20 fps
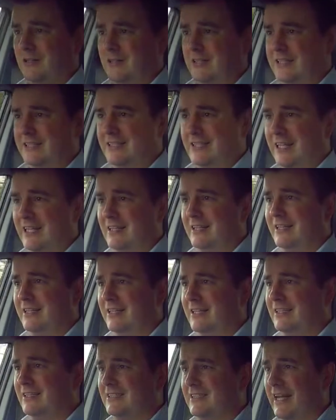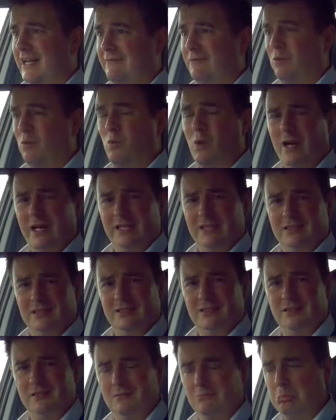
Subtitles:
These save on weight.